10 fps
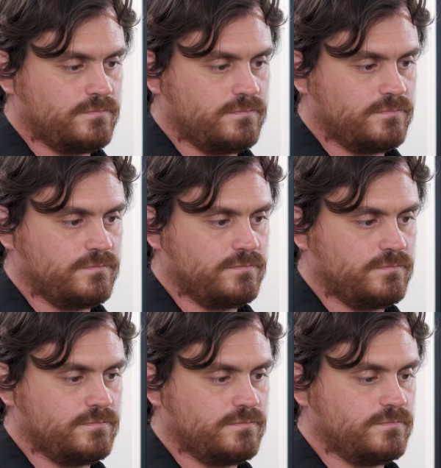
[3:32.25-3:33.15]

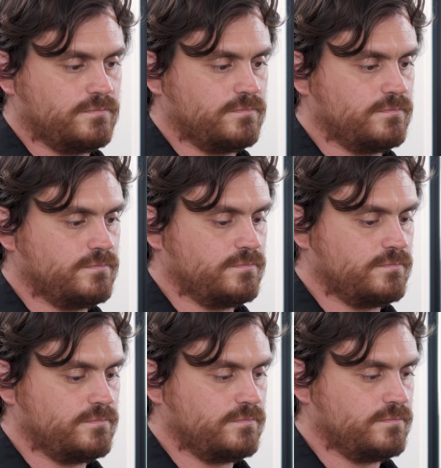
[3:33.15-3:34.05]

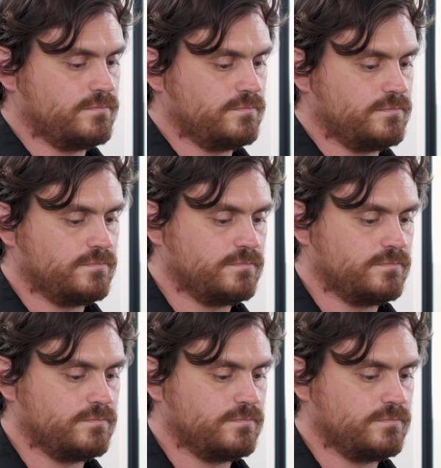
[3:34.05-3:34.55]
No words are spoken by the person on screen.